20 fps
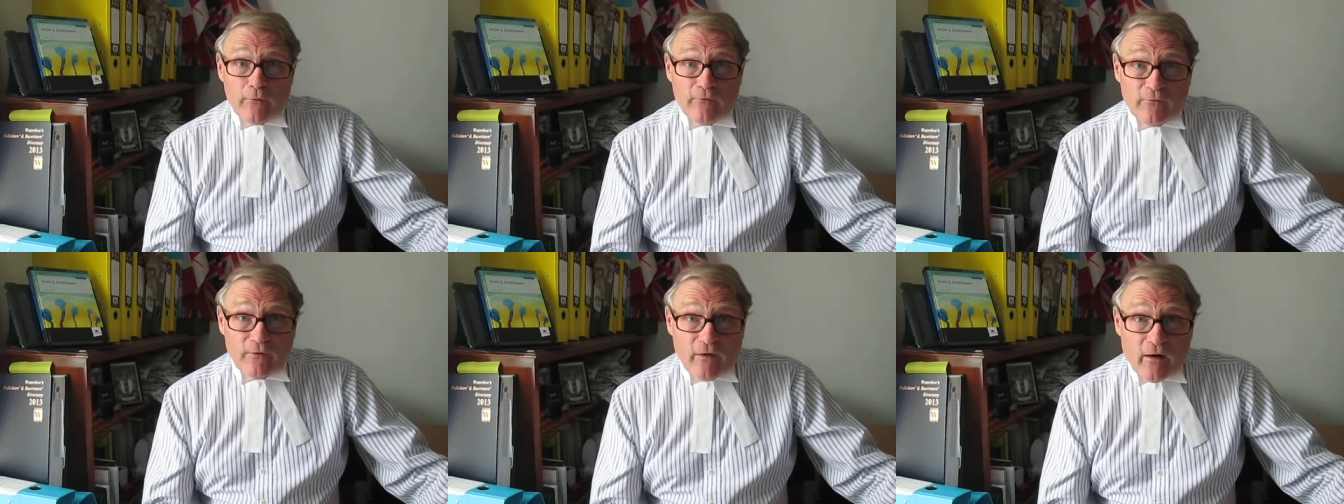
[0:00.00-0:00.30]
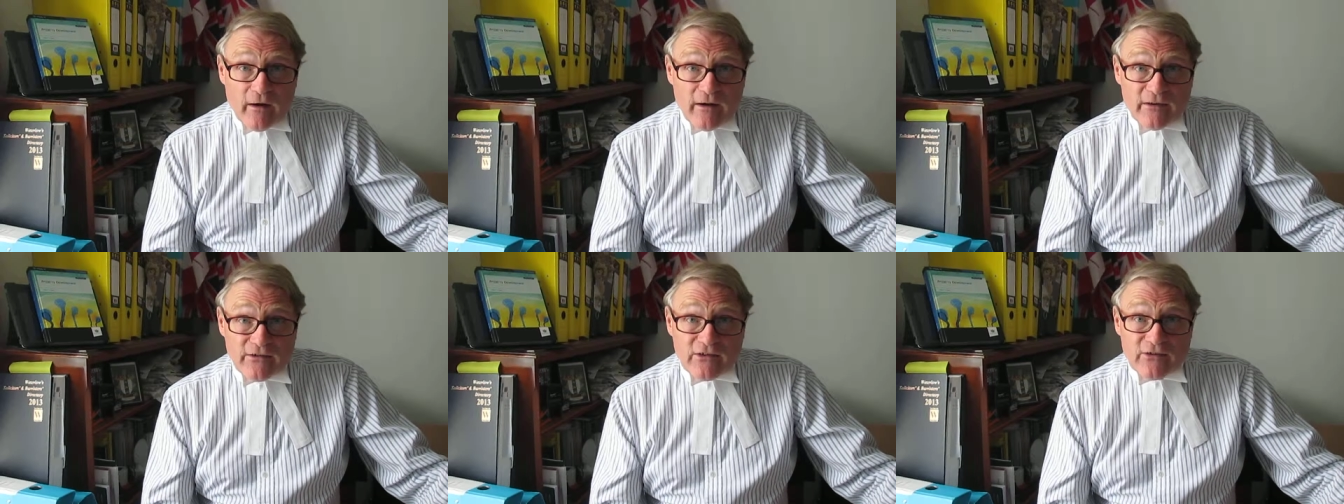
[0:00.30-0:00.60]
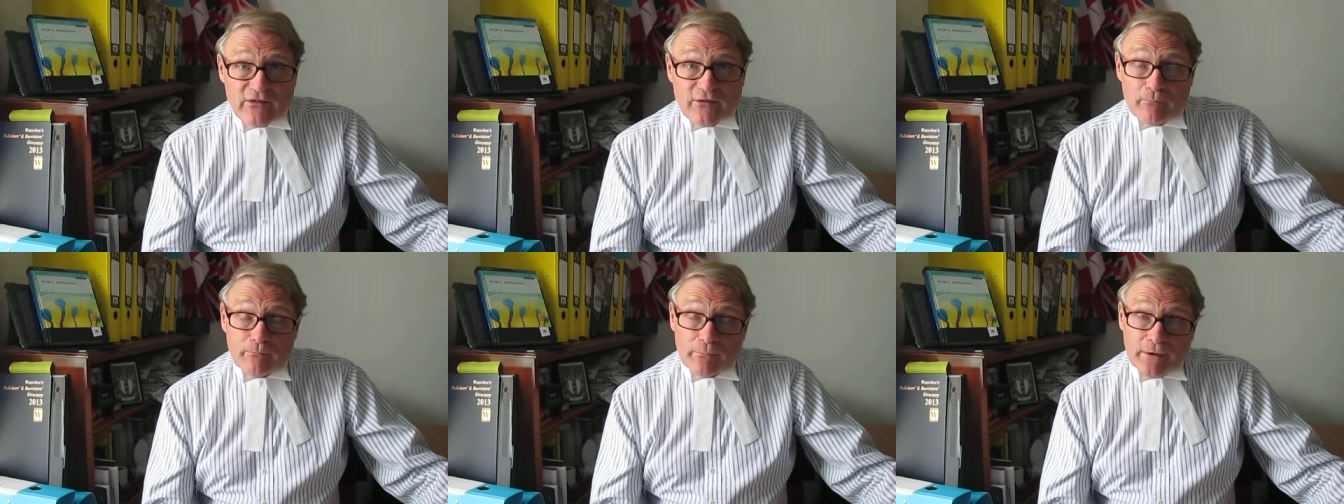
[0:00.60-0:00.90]

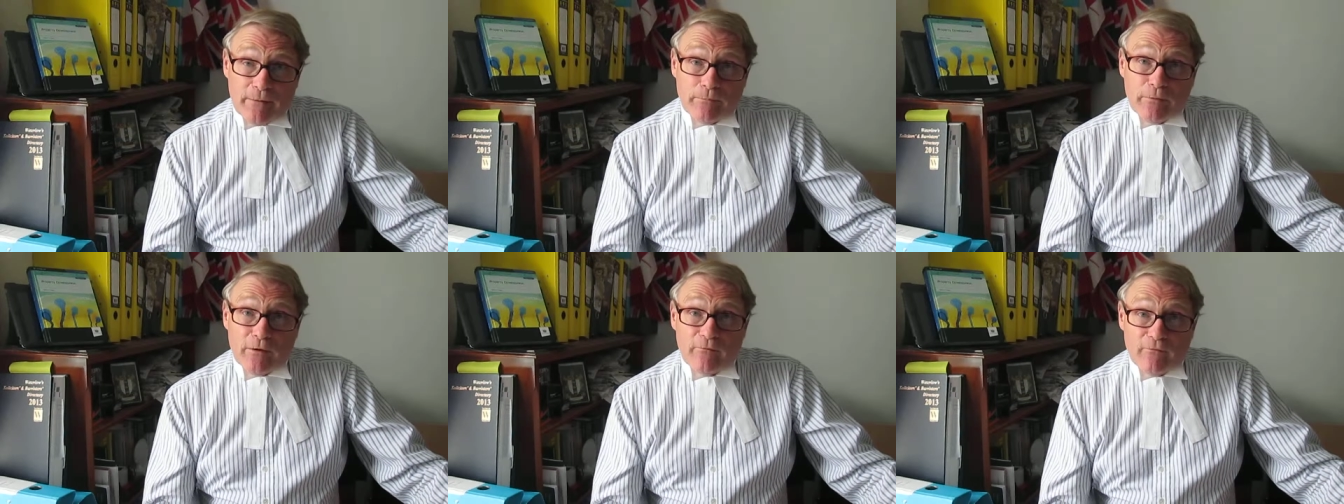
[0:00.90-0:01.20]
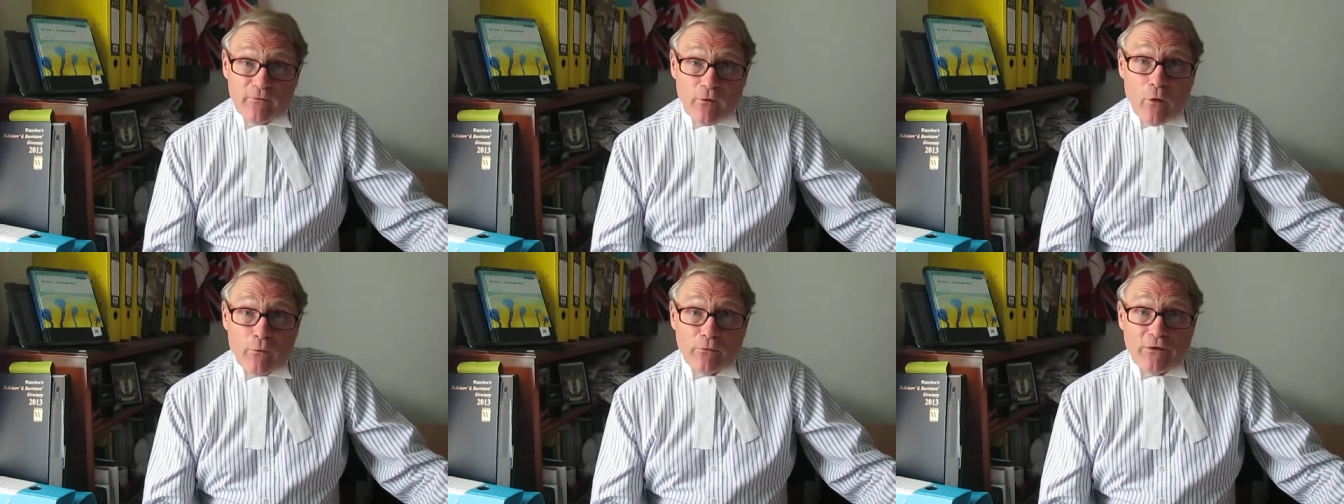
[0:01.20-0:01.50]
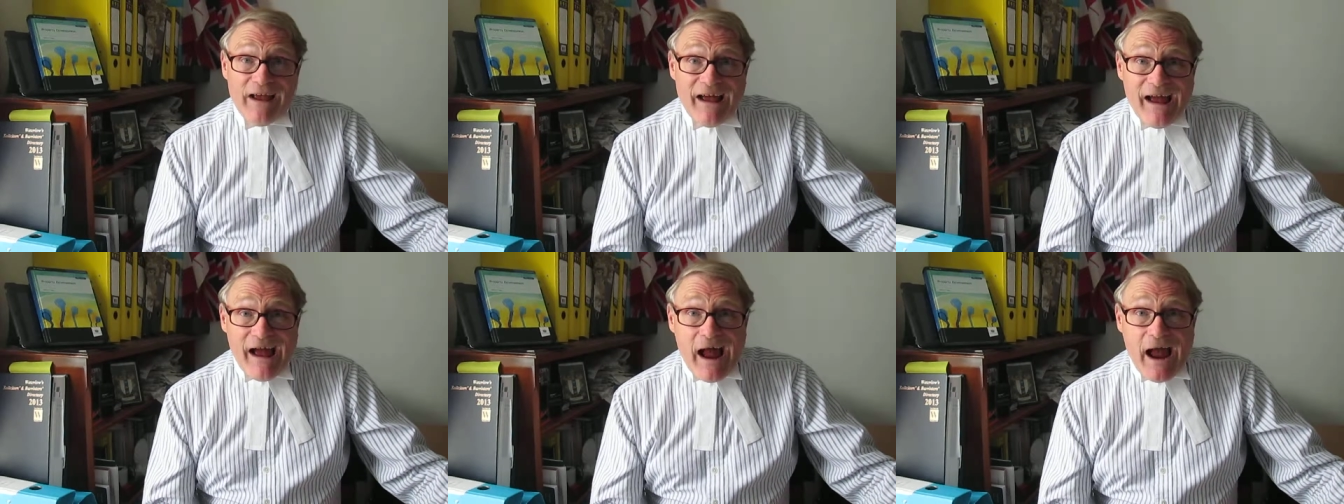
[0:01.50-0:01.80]
advisors and people involved
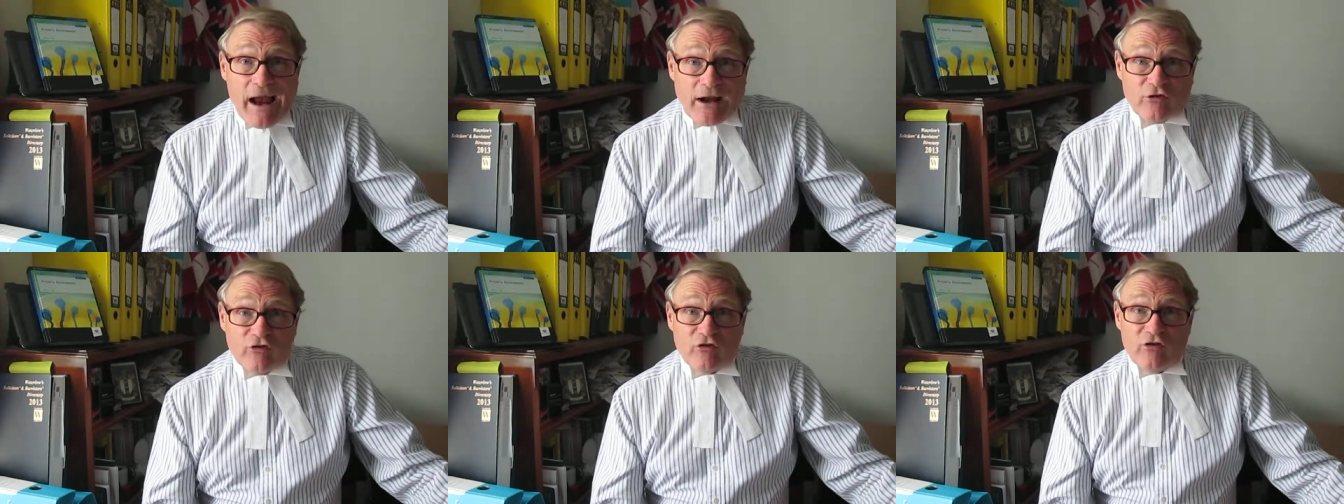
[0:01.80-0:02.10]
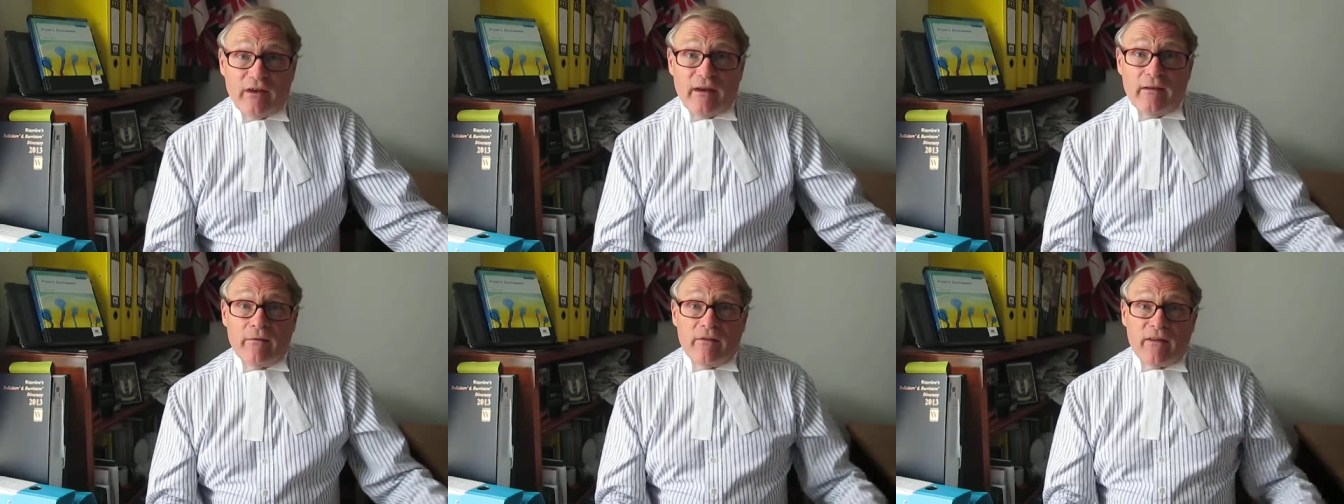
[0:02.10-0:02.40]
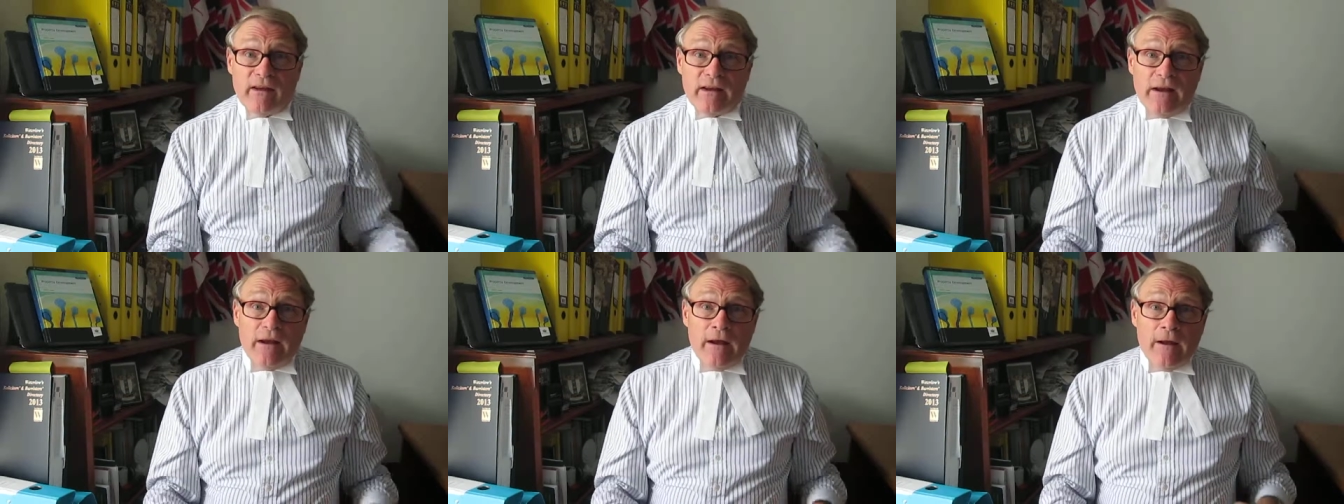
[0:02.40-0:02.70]
actually in
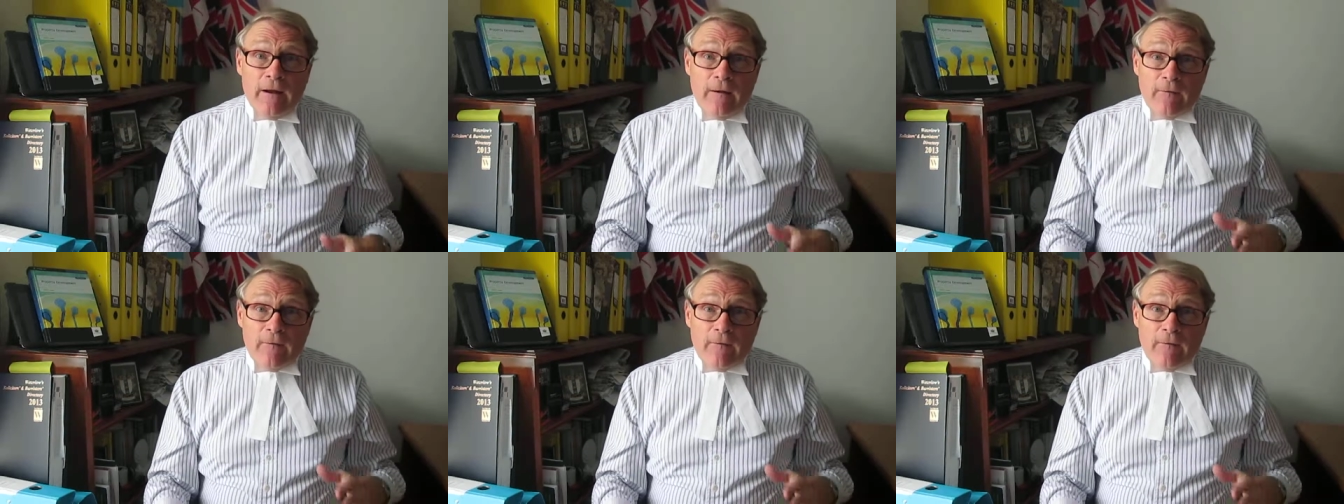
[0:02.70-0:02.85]
the